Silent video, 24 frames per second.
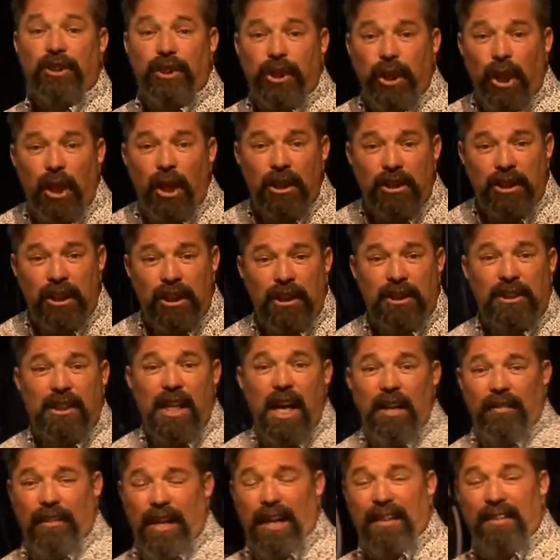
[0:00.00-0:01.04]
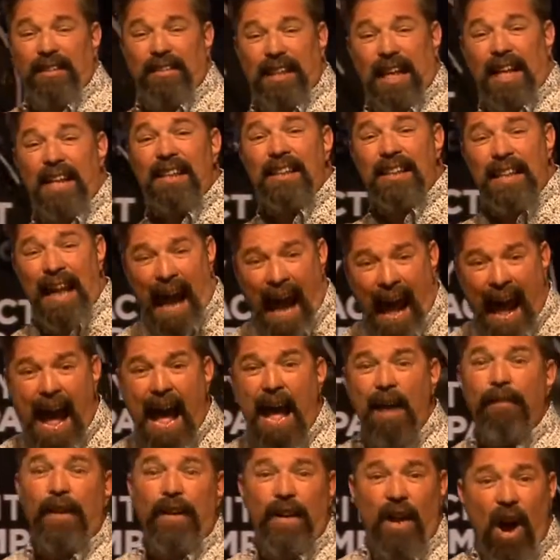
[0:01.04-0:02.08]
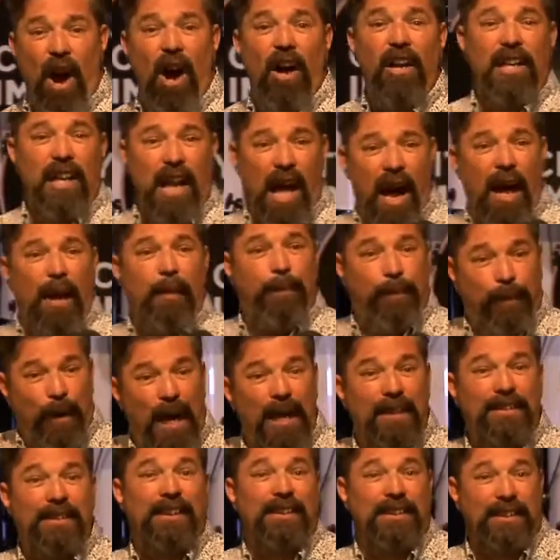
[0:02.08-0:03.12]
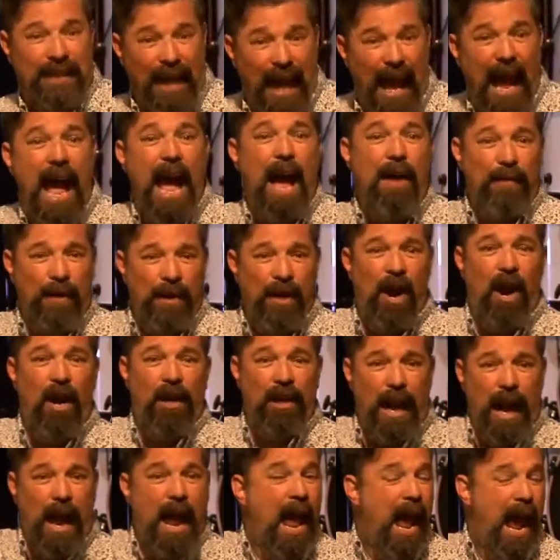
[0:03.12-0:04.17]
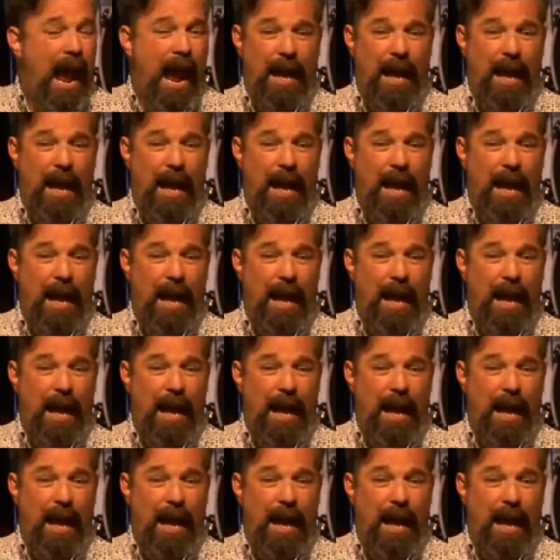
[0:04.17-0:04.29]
churches that didn't have an online presence to have an online